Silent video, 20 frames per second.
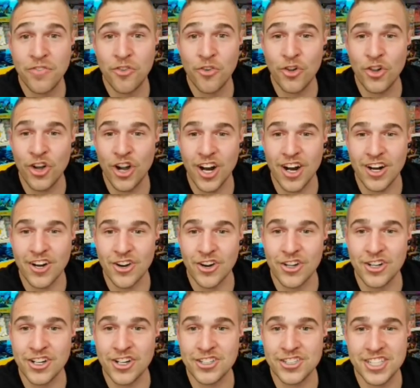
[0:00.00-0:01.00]
full art
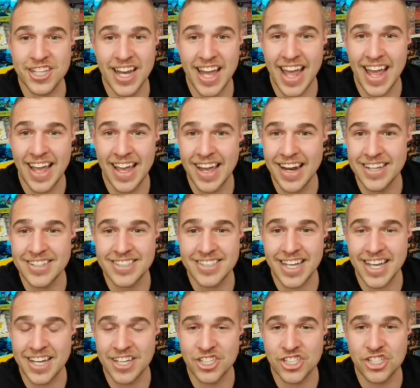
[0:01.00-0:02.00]
earlier today, and it's
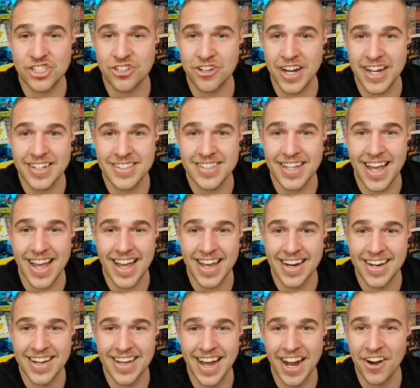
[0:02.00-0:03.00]
like a straight 10.
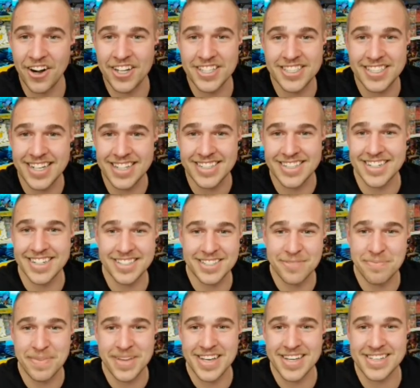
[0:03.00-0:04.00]
I already sent it
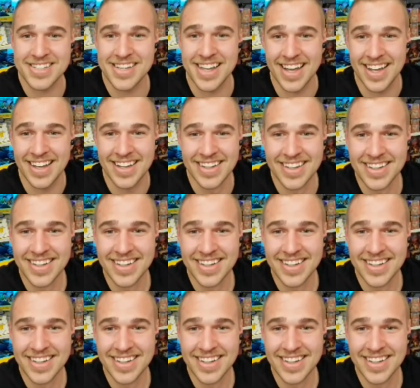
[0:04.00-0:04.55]
to PSA.